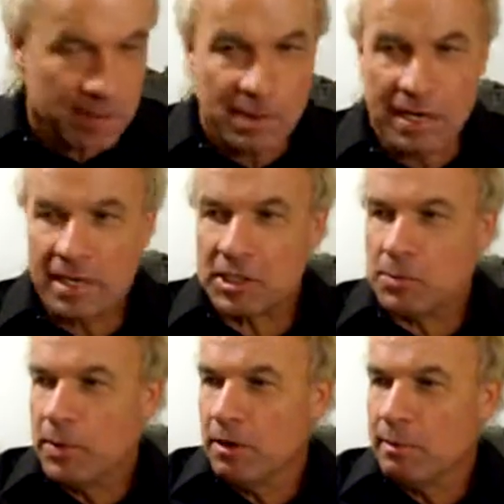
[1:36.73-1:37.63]
my
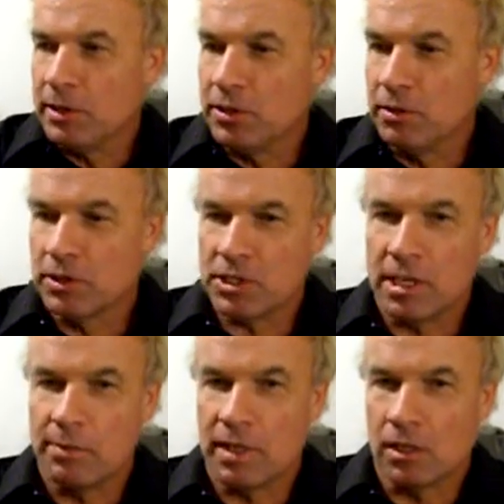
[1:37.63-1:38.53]
next beer I'm going to do is
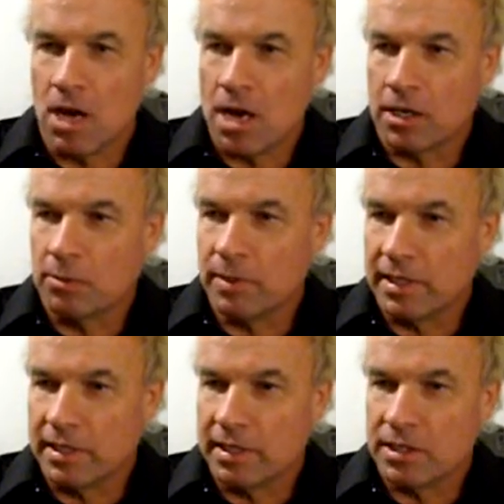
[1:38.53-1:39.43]
going to be a lager
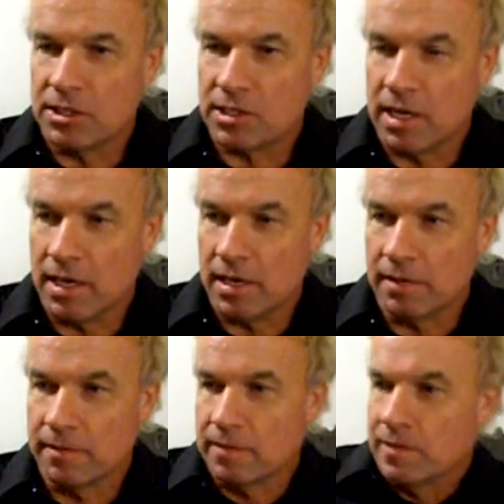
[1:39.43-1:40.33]
because
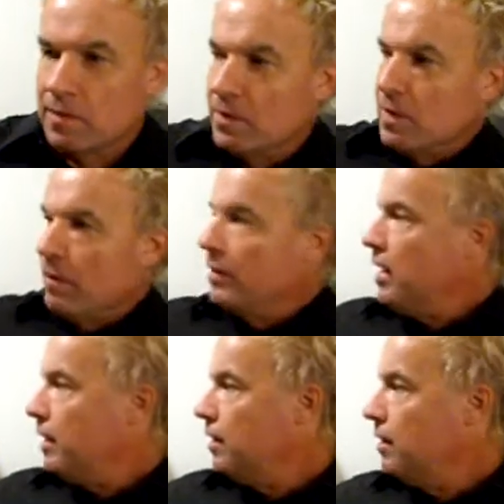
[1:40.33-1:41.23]
I've
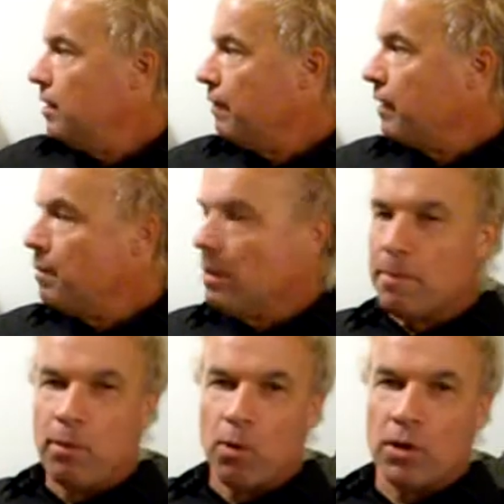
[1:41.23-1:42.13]
got my
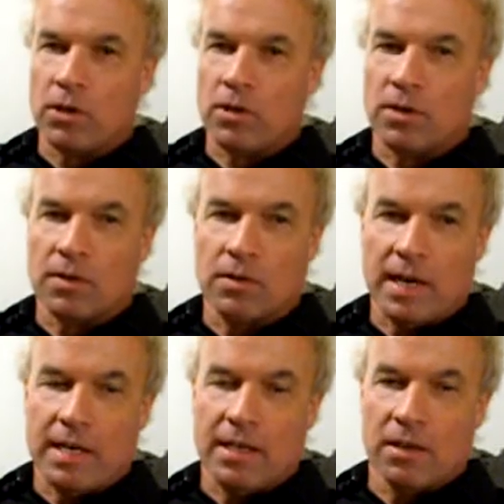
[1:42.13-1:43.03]
porter
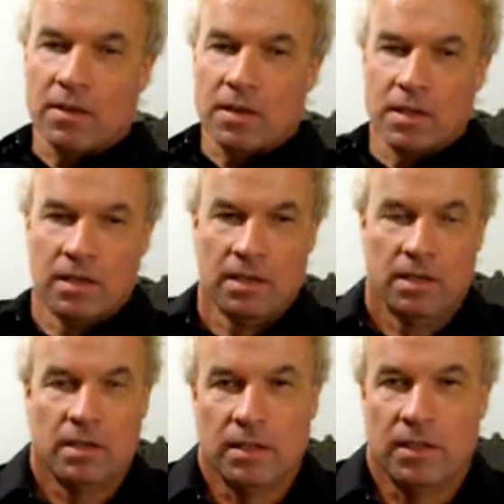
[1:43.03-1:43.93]
right here.
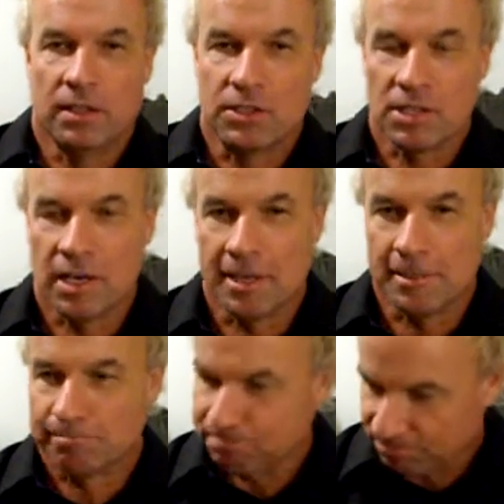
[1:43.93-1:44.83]
That's I'm